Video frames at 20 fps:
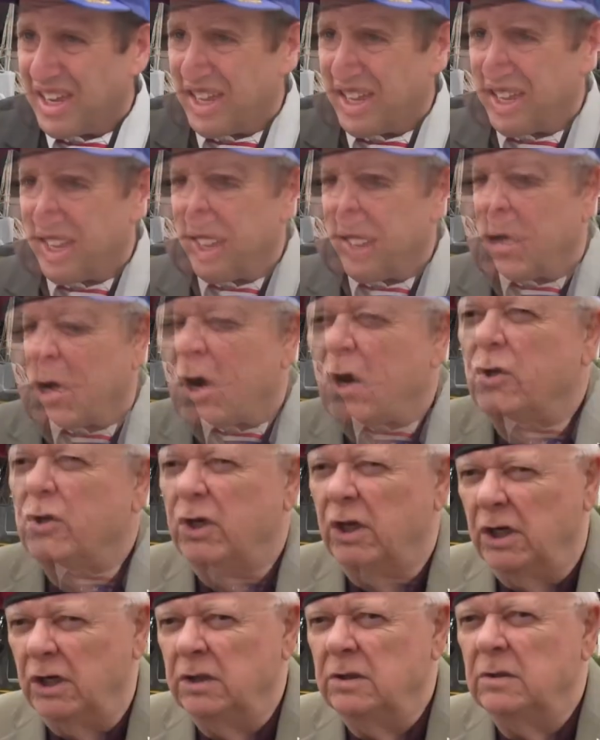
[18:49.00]
To
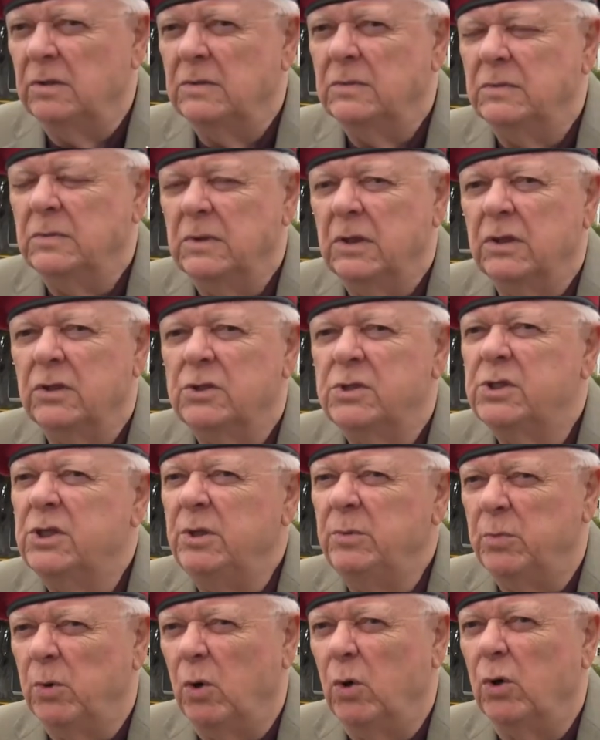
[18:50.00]
honor
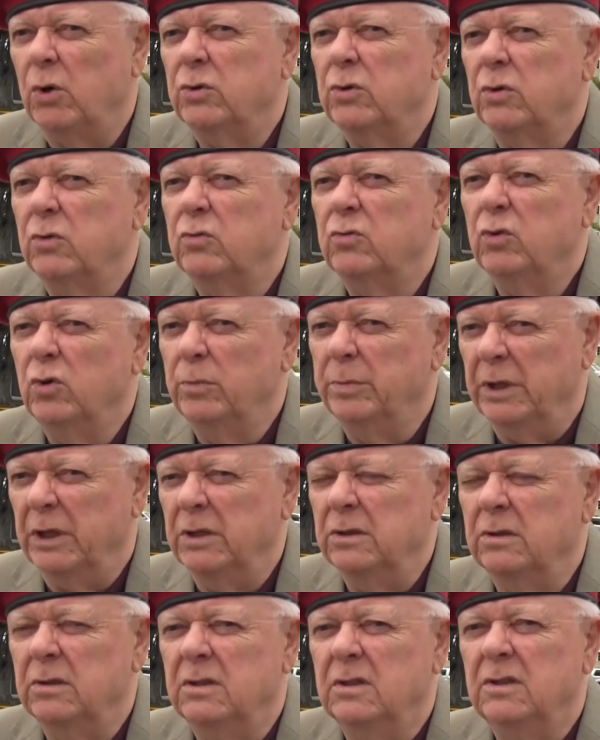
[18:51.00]
Tibor
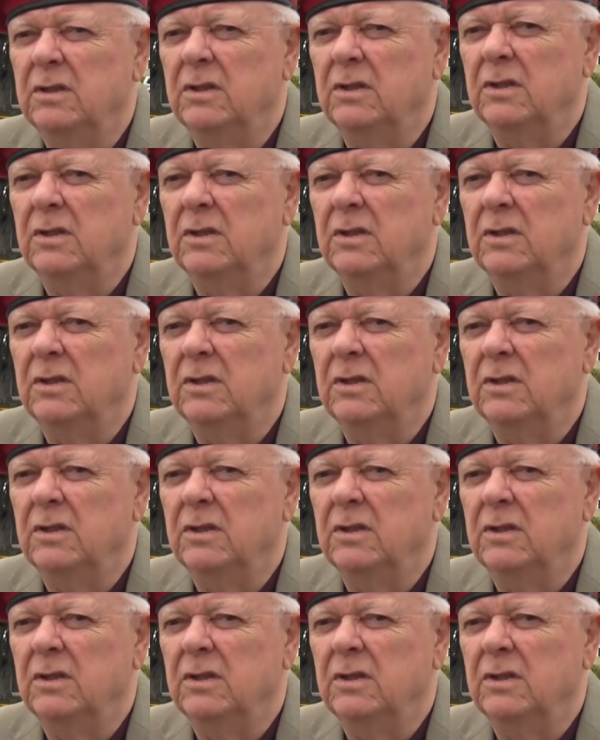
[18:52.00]
Rubin,